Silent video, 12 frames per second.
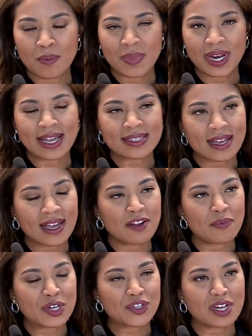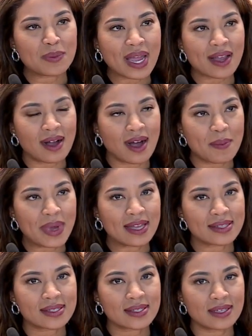But as I kind of mentioned in my
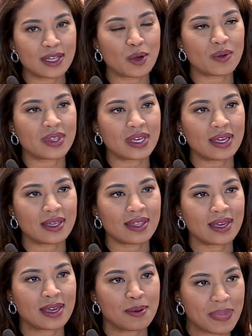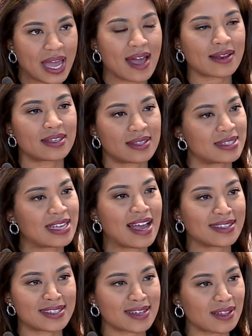comments, you know, the impact that this
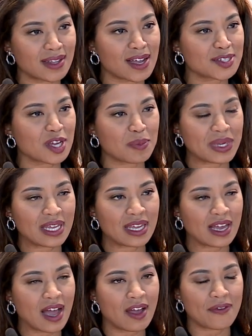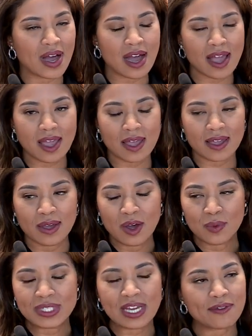has is not lost on me. If I
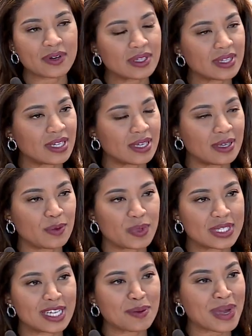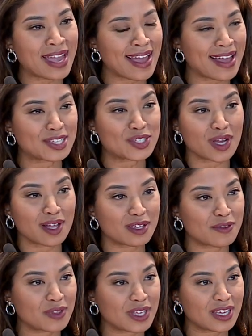definitely would tip my hat to all
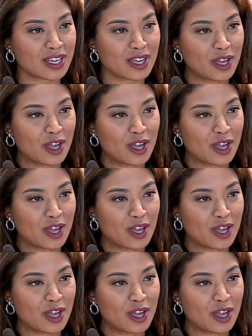of the